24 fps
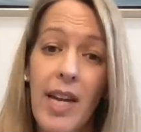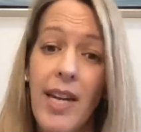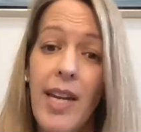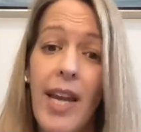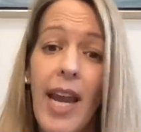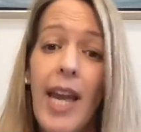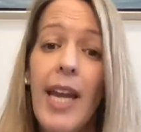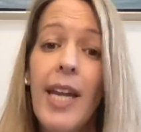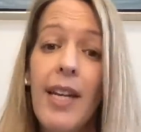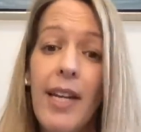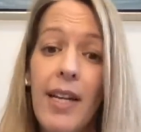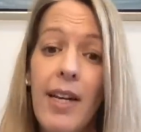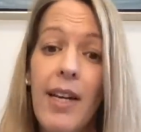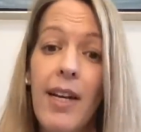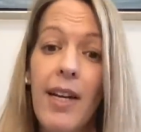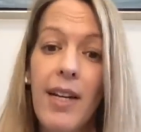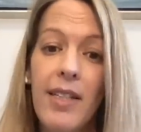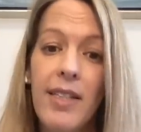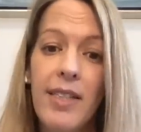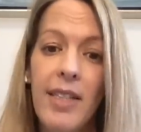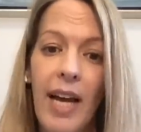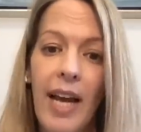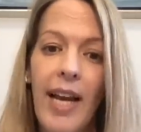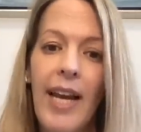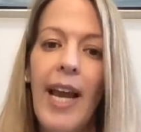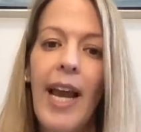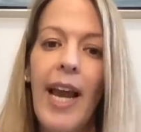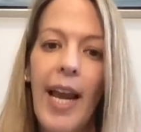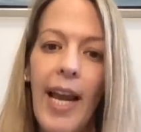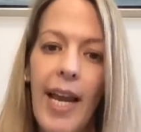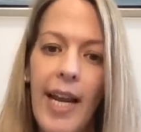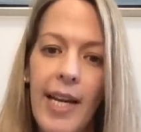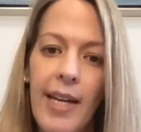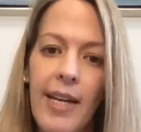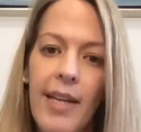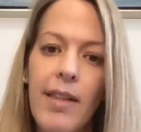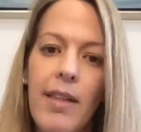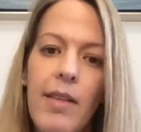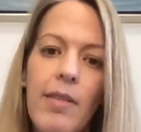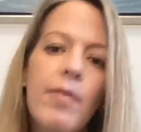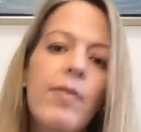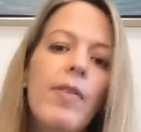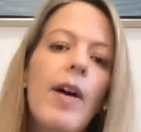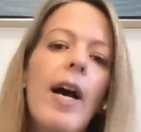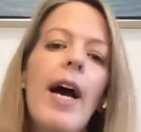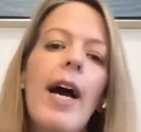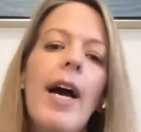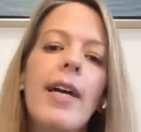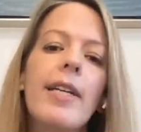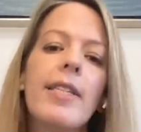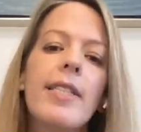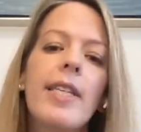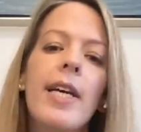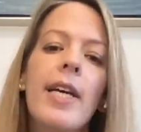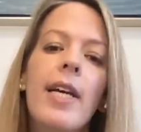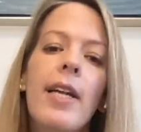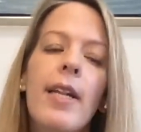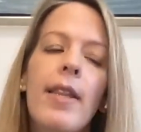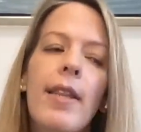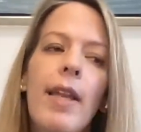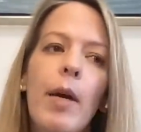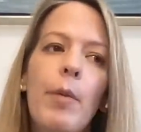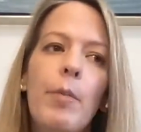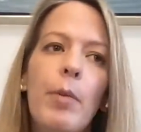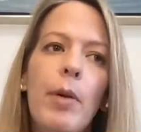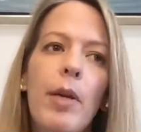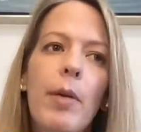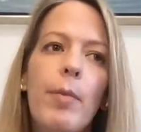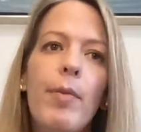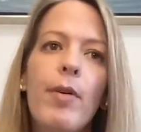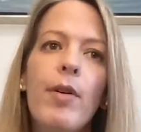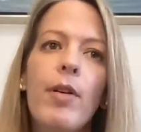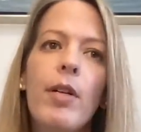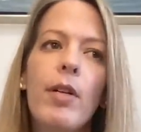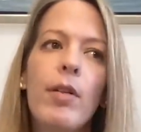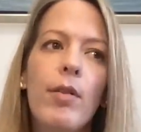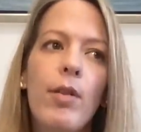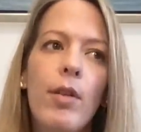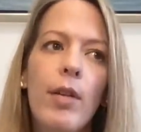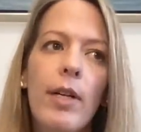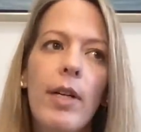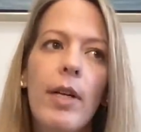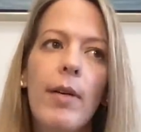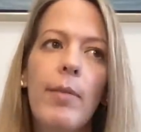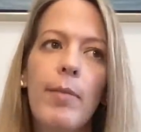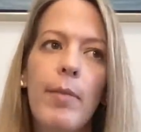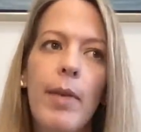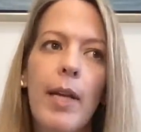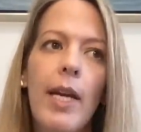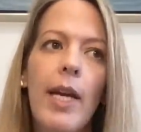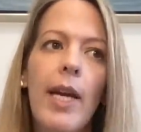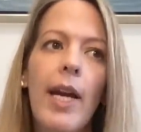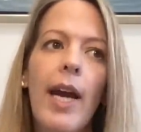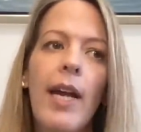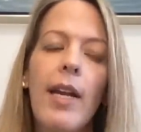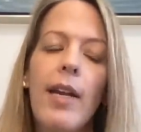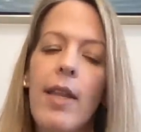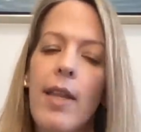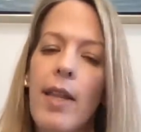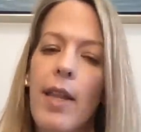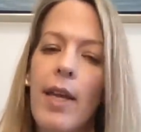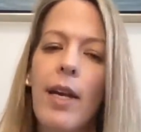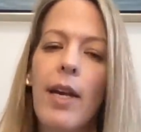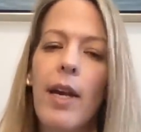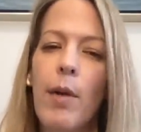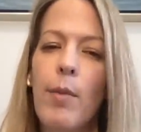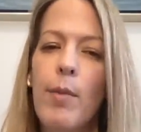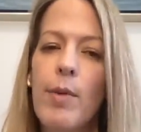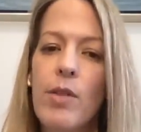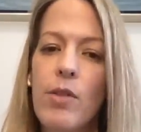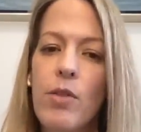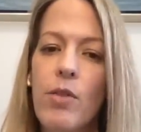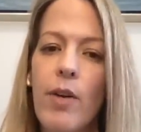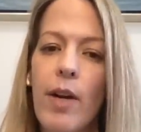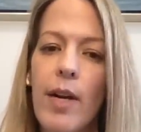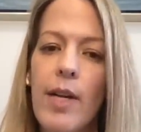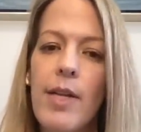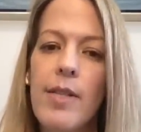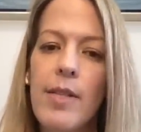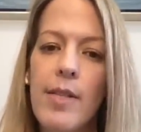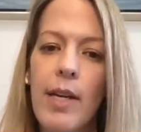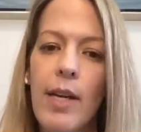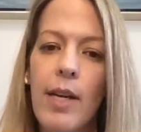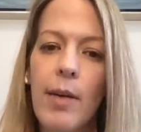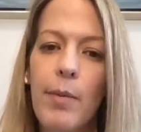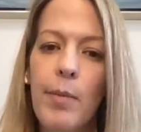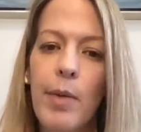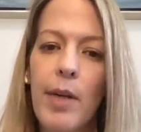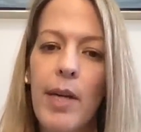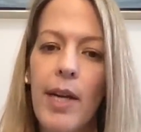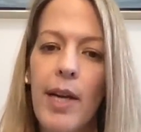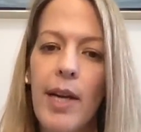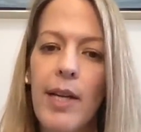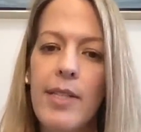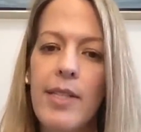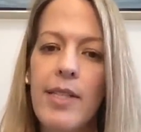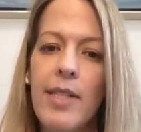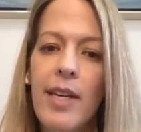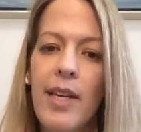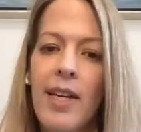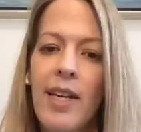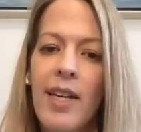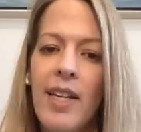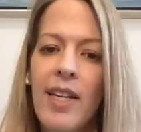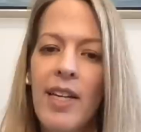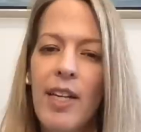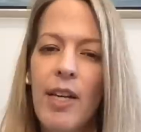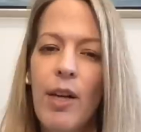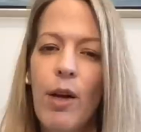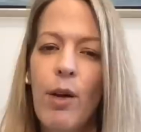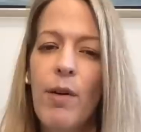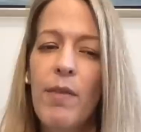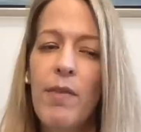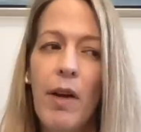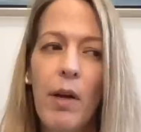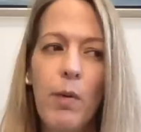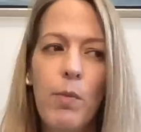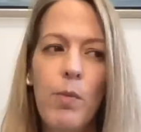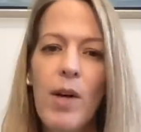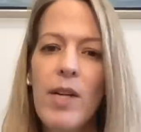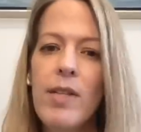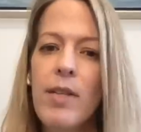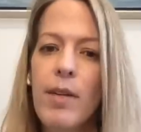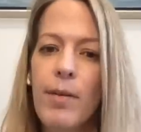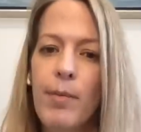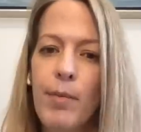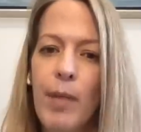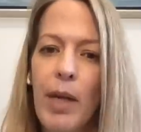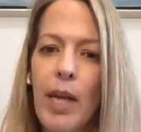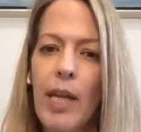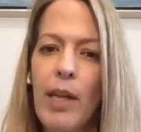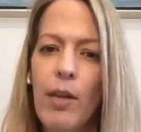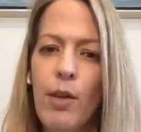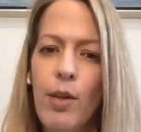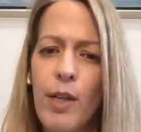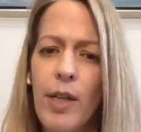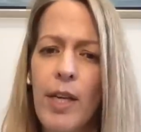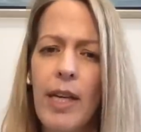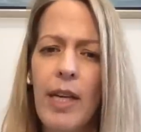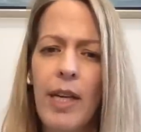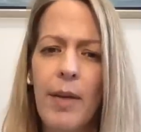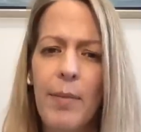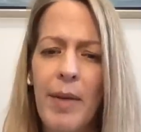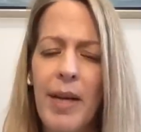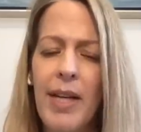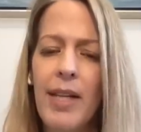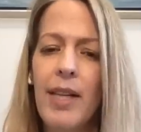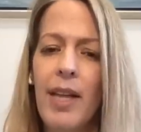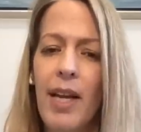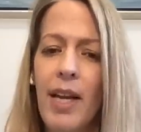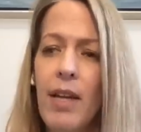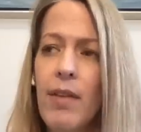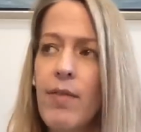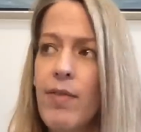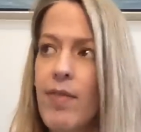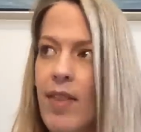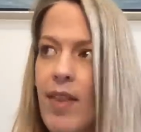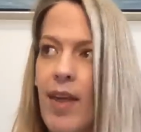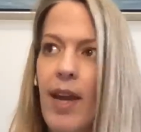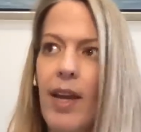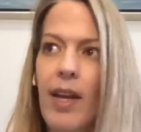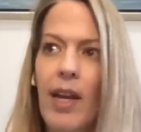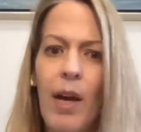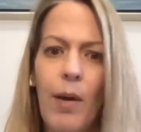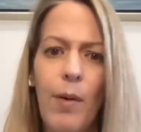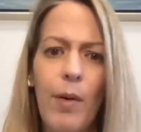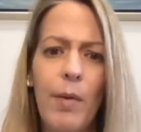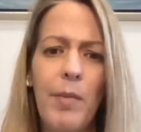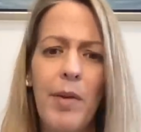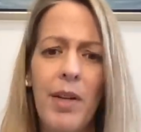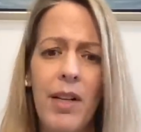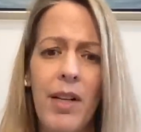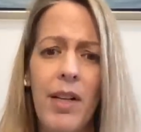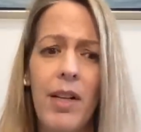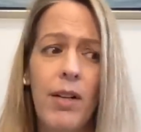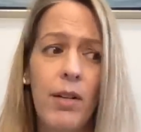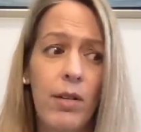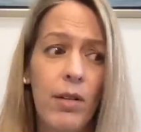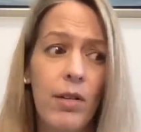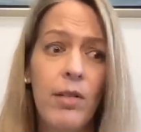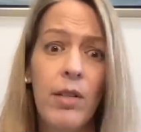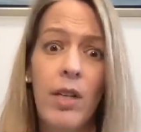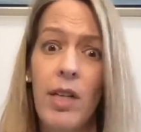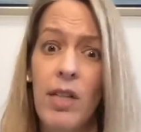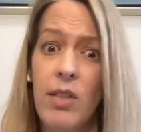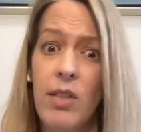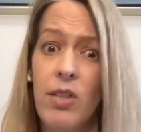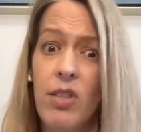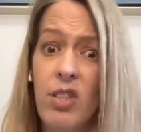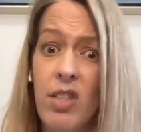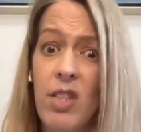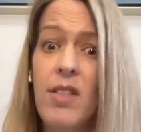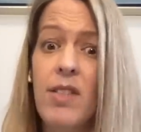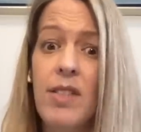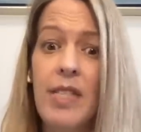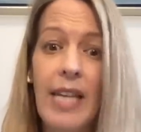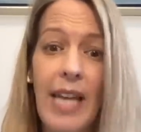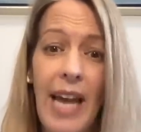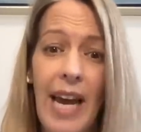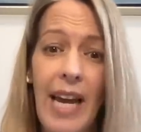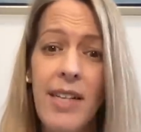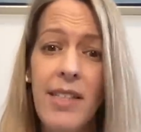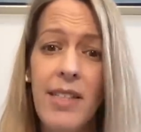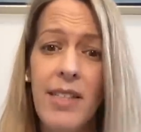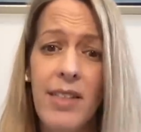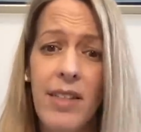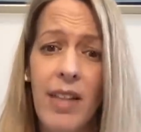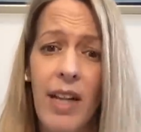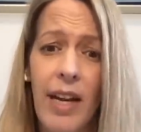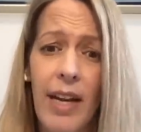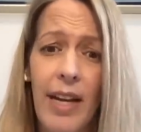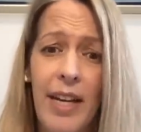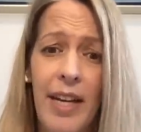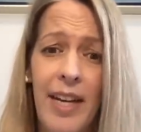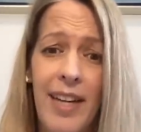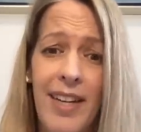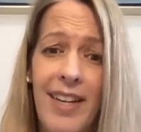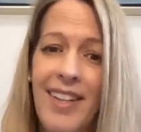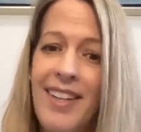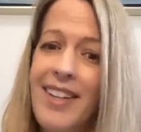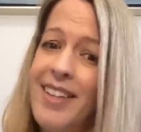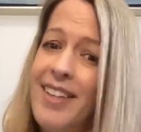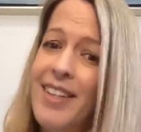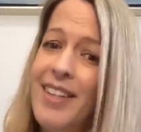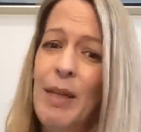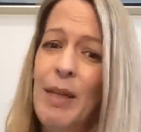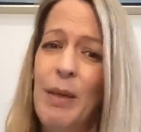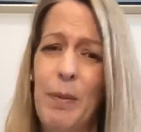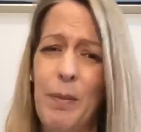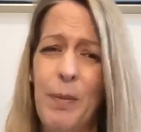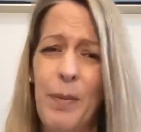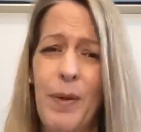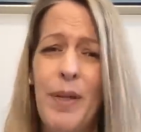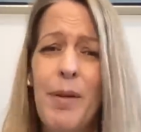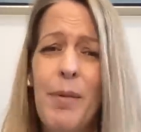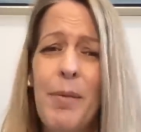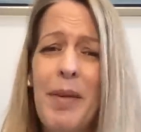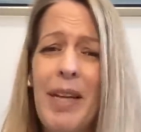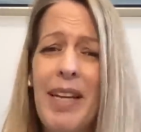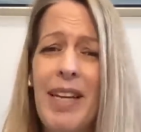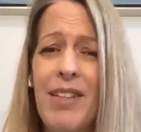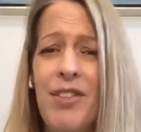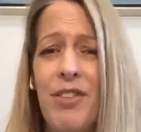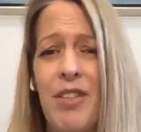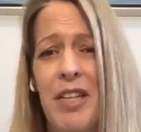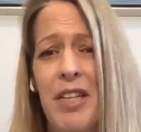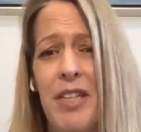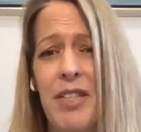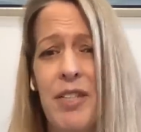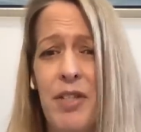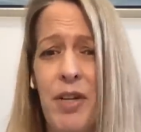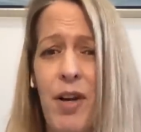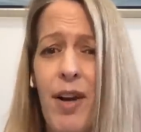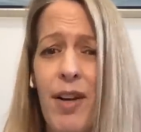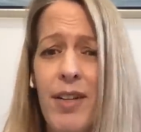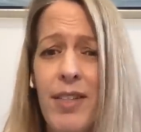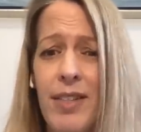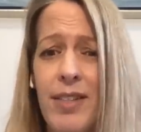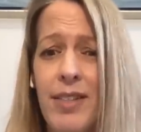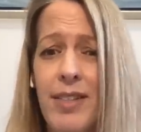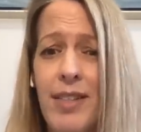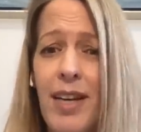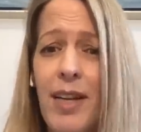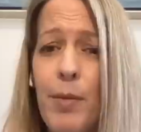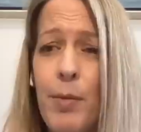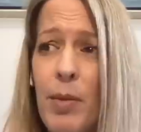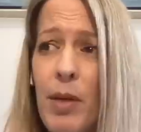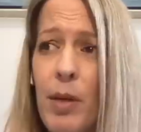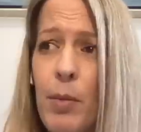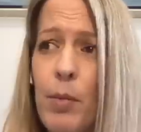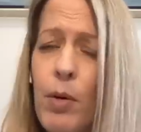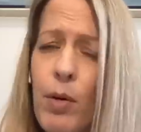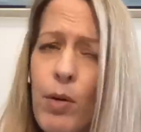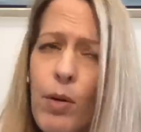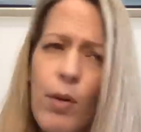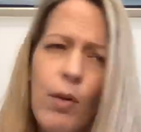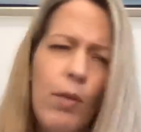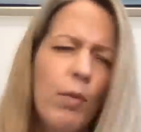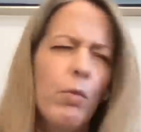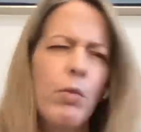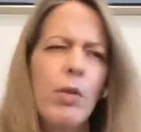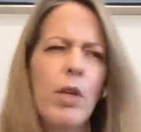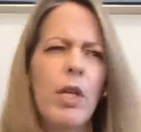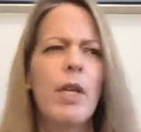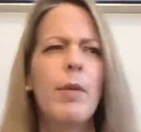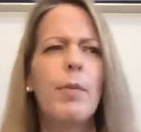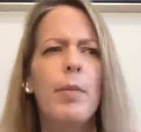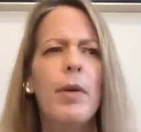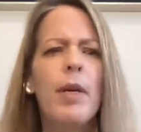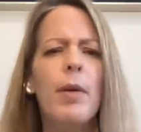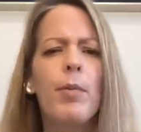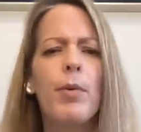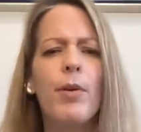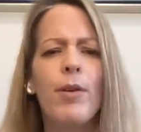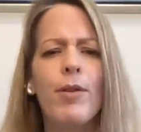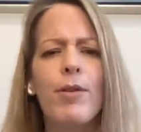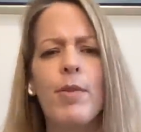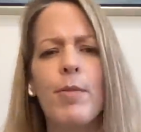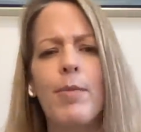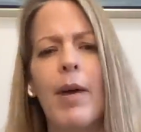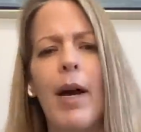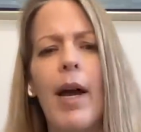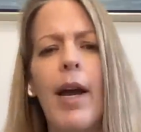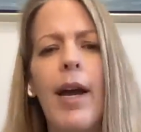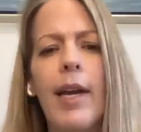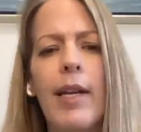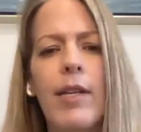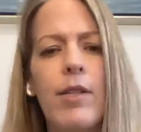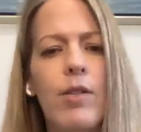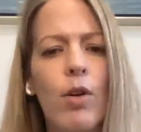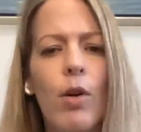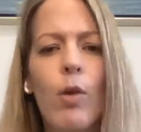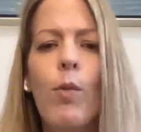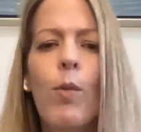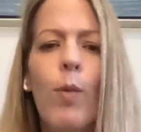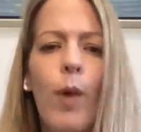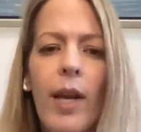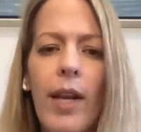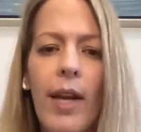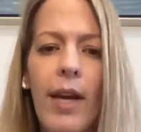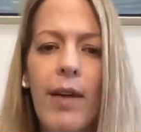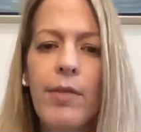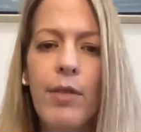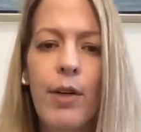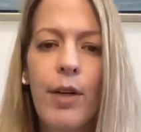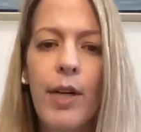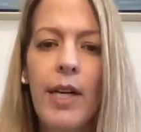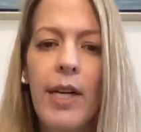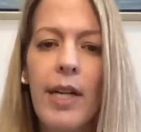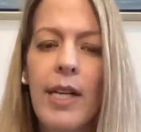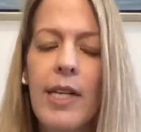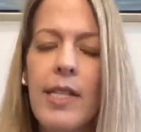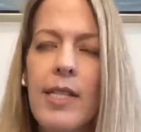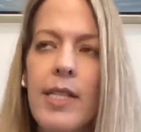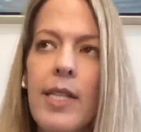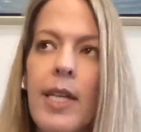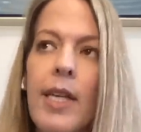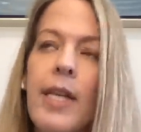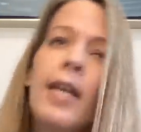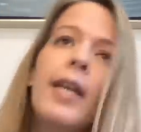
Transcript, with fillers: I hated it. I hated the fact that people could look at me and think I was crazy, because, if I wasn't me looking at my life, then I would be like, okay, she's nuts. Like, what do you mean she can talk to dead people or read people's minds or whatever it is?